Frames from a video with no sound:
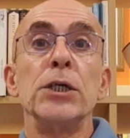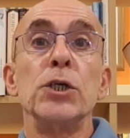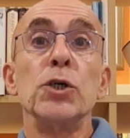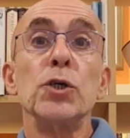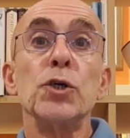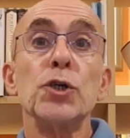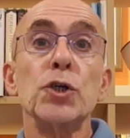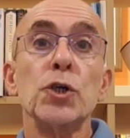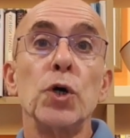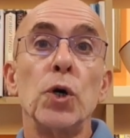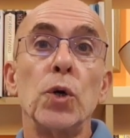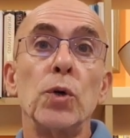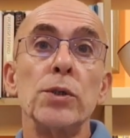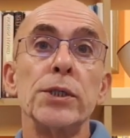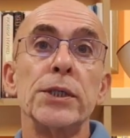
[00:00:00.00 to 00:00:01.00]
those
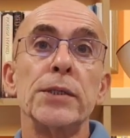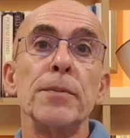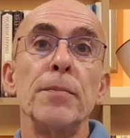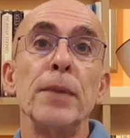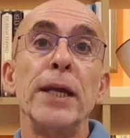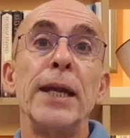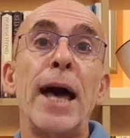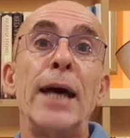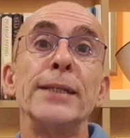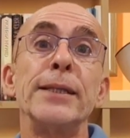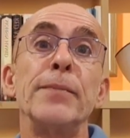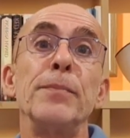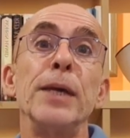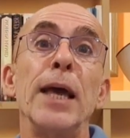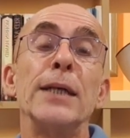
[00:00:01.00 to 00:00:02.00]
goals may
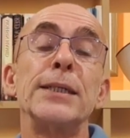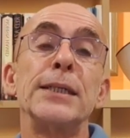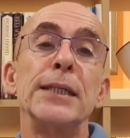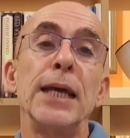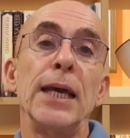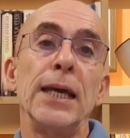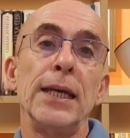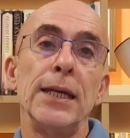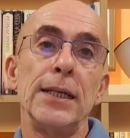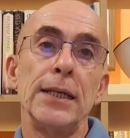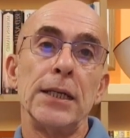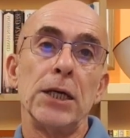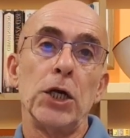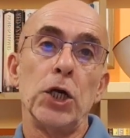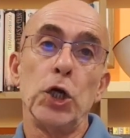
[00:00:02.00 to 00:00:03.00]
neither be attained
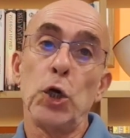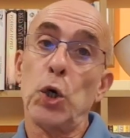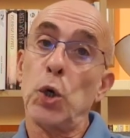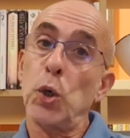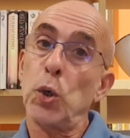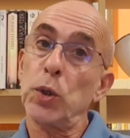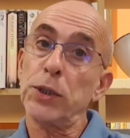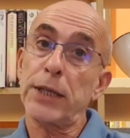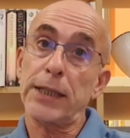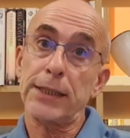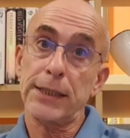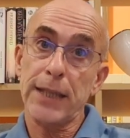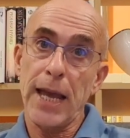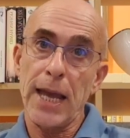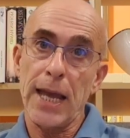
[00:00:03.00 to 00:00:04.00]
nor
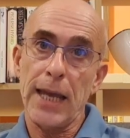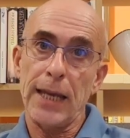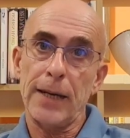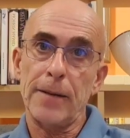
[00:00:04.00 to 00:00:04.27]
sustained.